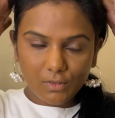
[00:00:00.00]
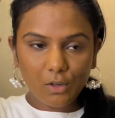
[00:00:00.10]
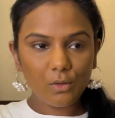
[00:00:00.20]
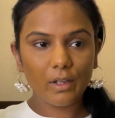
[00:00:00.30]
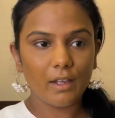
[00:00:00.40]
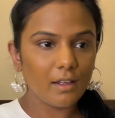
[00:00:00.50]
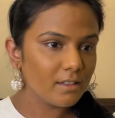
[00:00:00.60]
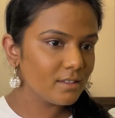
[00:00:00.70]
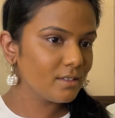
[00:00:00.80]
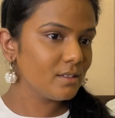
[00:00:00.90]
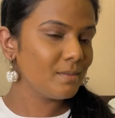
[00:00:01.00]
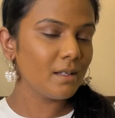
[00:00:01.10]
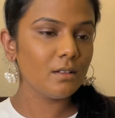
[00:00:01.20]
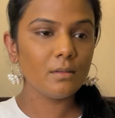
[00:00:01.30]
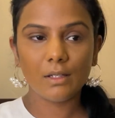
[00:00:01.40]
Okay, yeah, is this
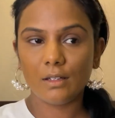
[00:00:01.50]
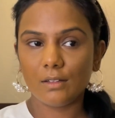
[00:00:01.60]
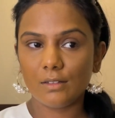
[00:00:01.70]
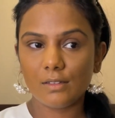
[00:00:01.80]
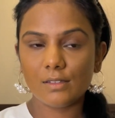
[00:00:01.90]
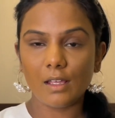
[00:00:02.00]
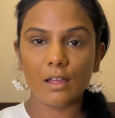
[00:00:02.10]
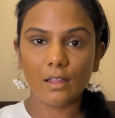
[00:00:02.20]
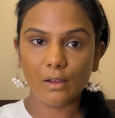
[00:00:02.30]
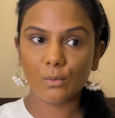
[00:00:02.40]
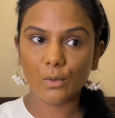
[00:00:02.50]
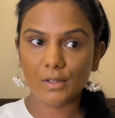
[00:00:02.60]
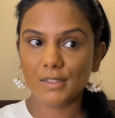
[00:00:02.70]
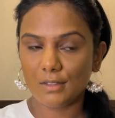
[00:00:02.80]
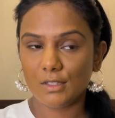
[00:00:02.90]
better? Because I
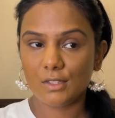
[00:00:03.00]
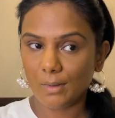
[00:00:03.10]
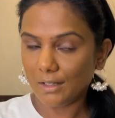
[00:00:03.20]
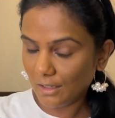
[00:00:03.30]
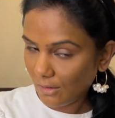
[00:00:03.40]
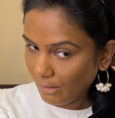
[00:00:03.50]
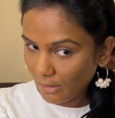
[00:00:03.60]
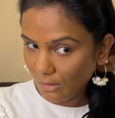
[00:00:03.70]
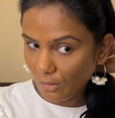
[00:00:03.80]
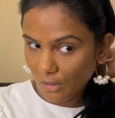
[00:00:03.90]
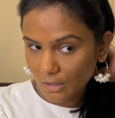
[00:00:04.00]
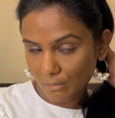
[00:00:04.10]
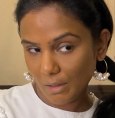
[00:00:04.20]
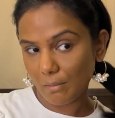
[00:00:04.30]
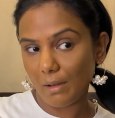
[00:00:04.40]
was sweating quite a lot and
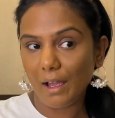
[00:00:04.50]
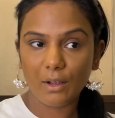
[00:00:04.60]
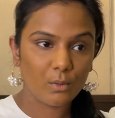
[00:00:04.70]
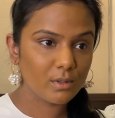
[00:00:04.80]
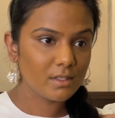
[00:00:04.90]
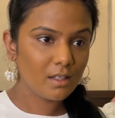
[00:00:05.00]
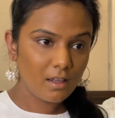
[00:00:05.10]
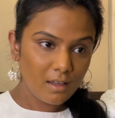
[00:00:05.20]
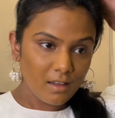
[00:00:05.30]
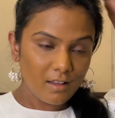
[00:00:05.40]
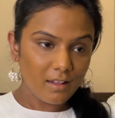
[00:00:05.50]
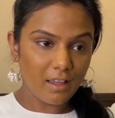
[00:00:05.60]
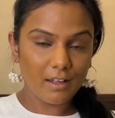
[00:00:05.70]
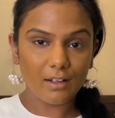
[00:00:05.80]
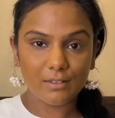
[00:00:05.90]
my back was
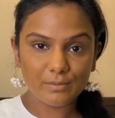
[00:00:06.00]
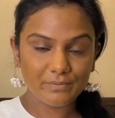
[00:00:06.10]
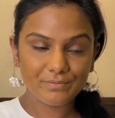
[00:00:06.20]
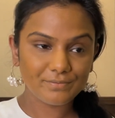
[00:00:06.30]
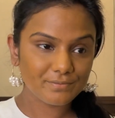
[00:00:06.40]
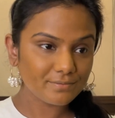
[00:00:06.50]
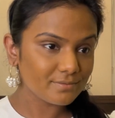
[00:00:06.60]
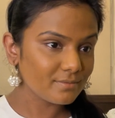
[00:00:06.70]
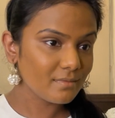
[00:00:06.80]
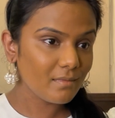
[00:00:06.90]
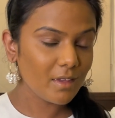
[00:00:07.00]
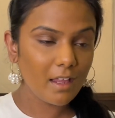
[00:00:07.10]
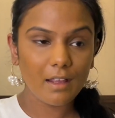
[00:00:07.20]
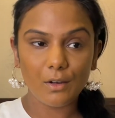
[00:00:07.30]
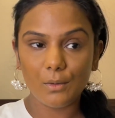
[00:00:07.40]
like,
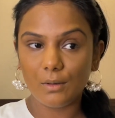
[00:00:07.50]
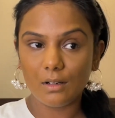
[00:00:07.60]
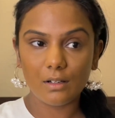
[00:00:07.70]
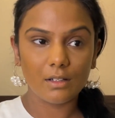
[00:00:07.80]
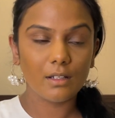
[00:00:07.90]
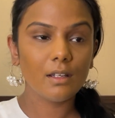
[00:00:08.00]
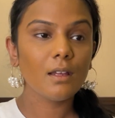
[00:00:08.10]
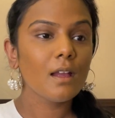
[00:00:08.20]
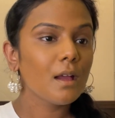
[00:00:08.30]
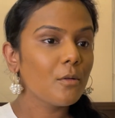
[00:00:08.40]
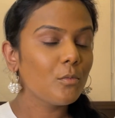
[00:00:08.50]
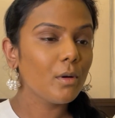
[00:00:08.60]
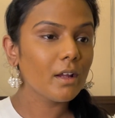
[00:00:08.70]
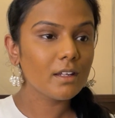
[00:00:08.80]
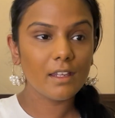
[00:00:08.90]
I don't know, hurting.
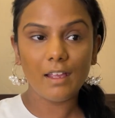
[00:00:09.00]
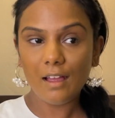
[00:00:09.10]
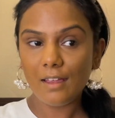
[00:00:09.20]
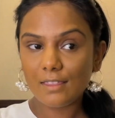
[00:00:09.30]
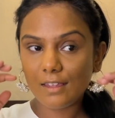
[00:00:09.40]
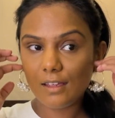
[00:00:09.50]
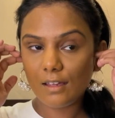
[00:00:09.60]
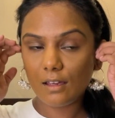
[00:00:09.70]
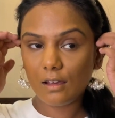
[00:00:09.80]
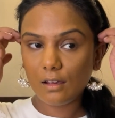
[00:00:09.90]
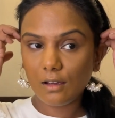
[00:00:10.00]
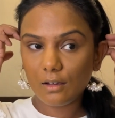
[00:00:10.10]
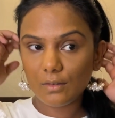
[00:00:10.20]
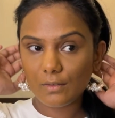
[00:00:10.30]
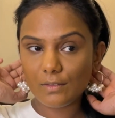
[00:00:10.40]
But yeah, I think
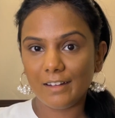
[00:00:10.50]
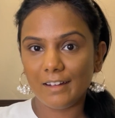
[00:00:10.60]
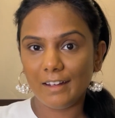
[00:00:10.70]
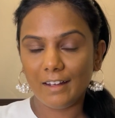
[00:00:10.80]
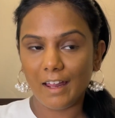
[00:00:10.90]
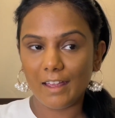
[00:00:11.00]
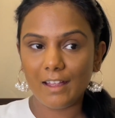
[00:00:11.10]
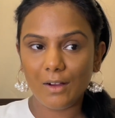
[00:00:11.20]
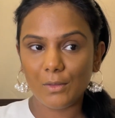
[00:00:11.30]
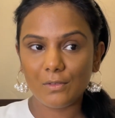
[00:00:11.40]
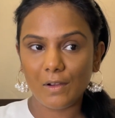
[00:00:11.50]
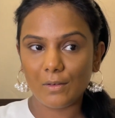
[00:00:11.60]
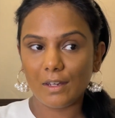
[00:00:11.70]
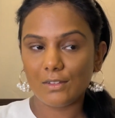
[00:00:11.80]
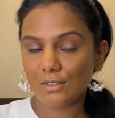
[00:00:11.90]
really like how the
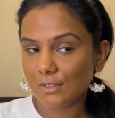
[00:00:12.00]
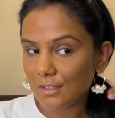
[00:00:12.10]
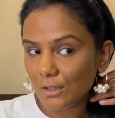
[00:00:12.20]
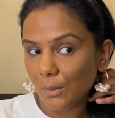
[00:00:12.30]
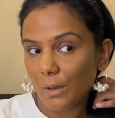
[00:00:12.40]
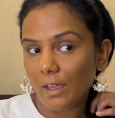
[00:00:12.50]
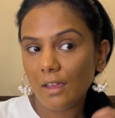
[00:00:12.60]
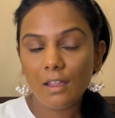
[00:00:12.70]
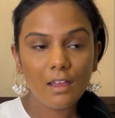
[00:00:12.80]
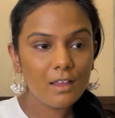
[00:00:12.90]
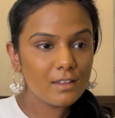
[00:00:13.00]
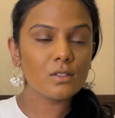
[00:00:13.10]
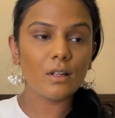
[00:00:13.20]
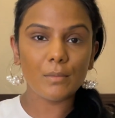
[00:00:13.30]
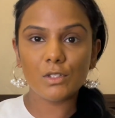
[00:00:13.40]
foundation is looking. So
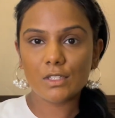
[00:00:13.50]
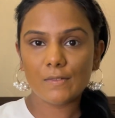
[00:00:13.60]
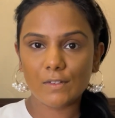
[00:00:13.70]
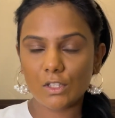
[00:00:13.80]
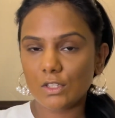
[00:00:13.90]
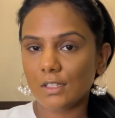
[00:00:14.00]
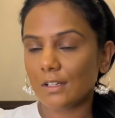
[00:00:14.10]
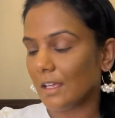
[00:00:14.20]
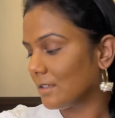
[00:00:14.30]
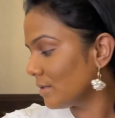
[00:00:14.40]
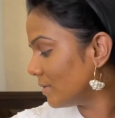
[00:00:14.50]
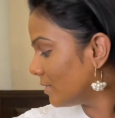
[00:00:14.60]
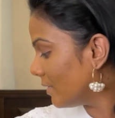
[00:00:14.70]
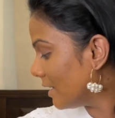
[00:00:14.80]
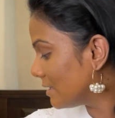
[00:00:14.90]
let me just finish the rest of the
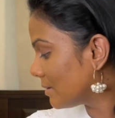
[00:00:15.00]
face.